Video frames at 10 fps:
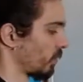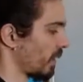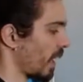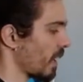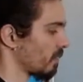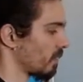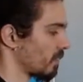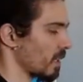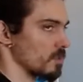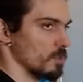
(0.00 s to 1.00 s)
the height
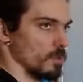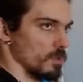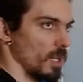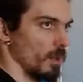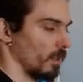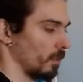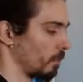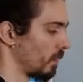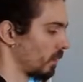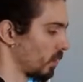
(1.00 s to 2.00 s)
tends to zero,
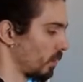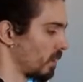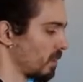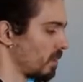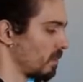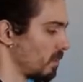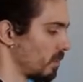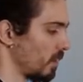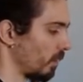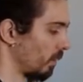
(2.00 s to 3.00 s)
so this is
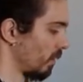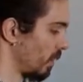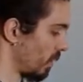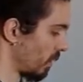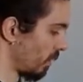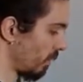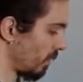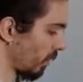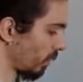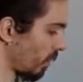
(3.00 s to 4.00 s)
zero. The
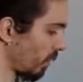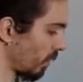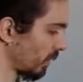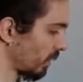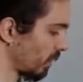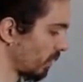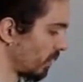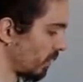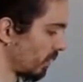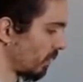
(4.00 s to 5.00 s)
cos
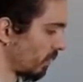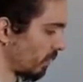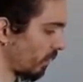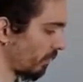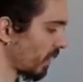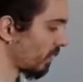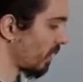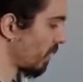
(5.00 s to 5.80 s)
of theta